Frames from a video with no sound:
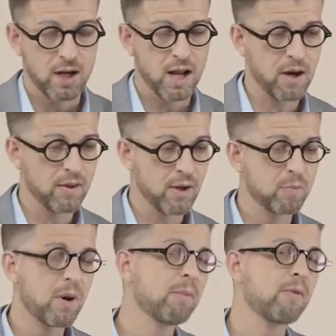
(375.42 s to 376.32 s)
Now, there are
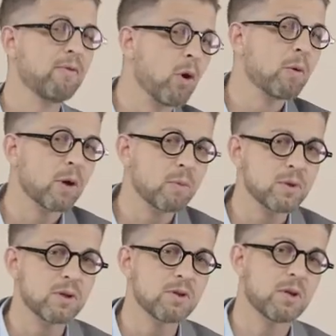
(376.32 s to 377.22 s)
probably four
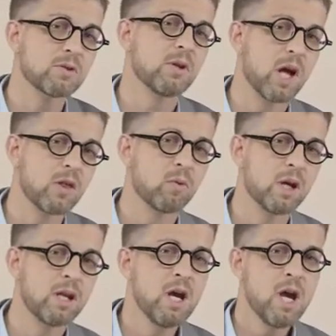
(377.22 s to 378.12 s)
purposes. There's another
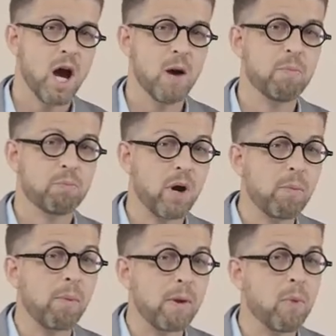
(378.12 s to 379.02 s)
one. Uh,
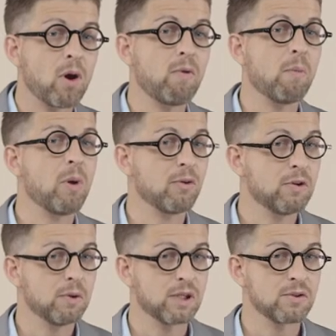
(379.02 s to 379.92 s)
probably part of what Paul's
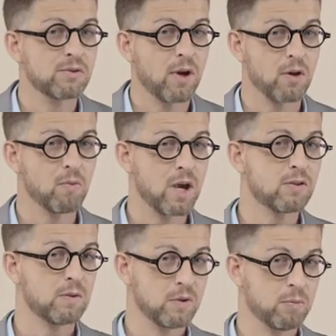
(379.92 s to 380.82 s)
doing is trying to
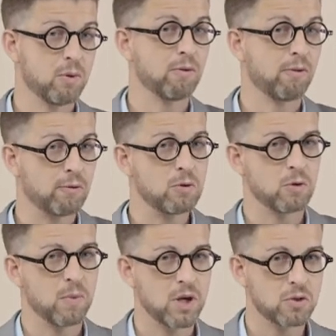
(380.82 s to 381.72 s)
raise some support for
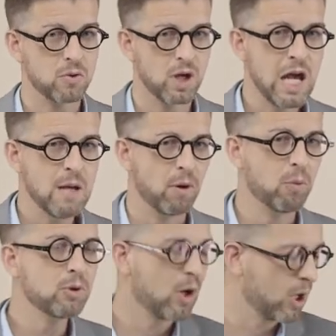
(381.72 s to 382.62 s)
future ministry, but
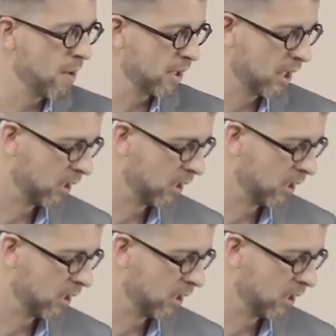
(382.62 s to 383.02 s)
we'll talk about